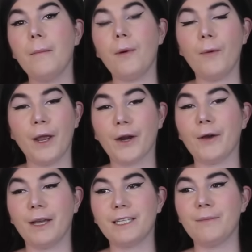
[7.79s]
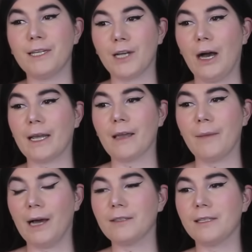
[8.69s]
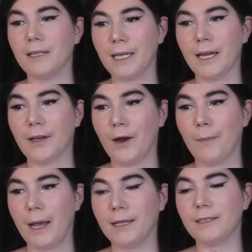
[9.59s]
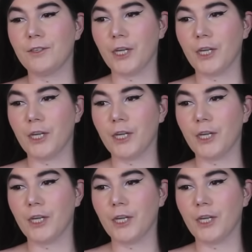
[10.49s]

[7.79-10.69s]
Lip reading: but we are going to be talking about Selena Gomez,